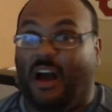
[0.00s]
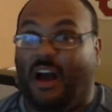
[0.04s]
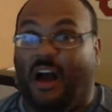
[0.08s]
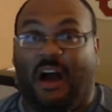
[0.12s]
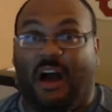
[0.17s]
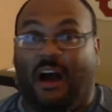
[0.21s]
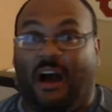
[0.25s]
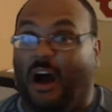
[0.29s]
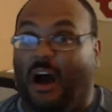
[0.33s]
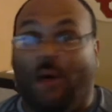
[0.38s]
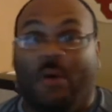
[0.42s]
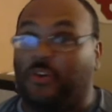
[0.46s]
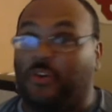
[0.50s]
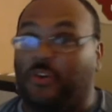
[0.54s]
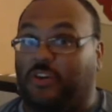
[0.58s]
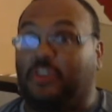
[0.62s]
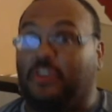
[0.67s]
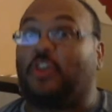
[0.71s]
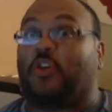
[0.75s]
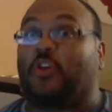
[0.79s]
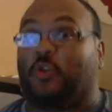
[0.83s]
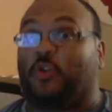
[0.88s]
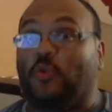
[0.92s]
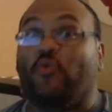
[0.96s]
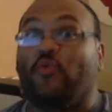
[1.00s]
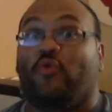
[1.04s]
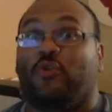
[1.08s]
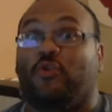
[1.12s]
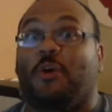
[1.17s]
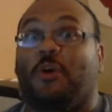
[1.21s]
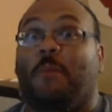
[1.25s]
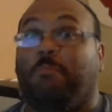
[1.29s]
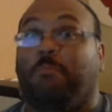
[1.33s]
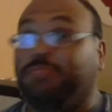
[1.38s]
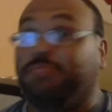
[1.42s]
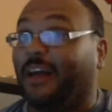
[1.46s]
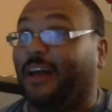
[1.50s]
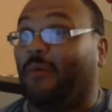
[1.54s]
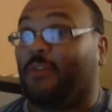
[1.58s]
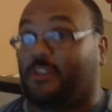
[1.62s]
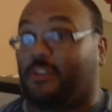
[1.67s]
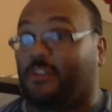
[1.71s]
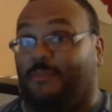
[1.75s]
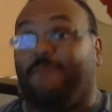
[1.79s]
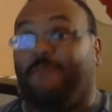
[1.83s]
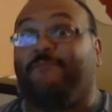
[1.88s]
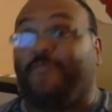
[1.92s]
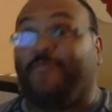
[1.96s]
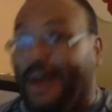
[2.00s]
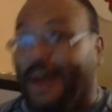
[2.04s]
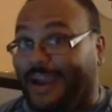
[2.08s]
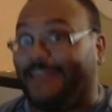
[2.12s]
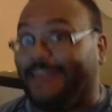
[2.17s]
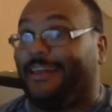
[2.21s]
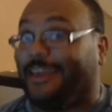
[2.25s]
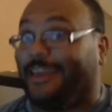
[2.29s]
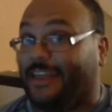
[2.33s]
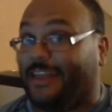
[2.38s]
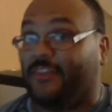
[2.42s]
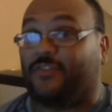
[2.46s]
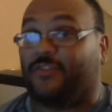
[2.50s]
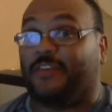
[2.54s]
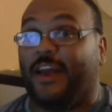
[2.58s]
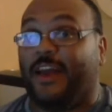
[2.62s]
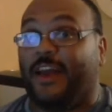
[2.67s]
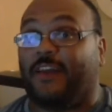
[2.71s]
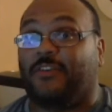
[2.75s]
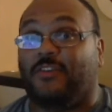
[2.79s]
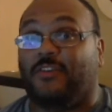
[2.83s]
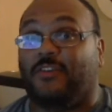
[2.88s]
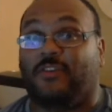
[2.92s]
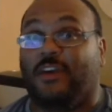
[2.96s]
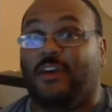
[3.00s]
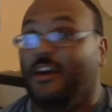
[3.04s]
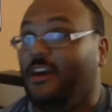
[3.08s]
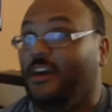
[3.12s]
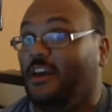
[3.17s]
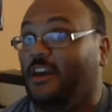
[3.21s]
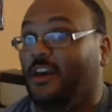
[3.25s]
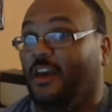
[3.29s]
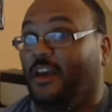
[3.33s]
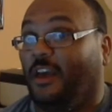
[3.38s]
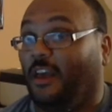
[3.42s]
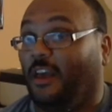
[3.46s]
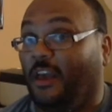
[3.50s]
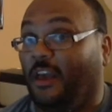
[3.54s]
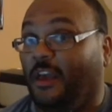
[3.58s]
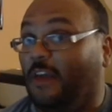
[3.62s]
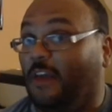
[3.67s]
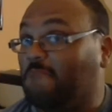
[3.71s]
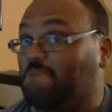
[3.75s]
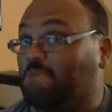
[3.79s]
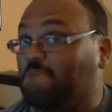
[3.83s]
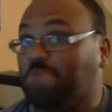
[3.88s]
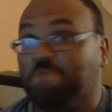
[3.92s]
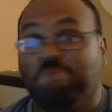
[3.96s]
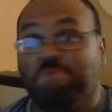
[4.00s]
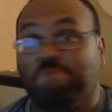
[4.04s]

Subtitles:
want to see the Sooners play with some fight against Texas and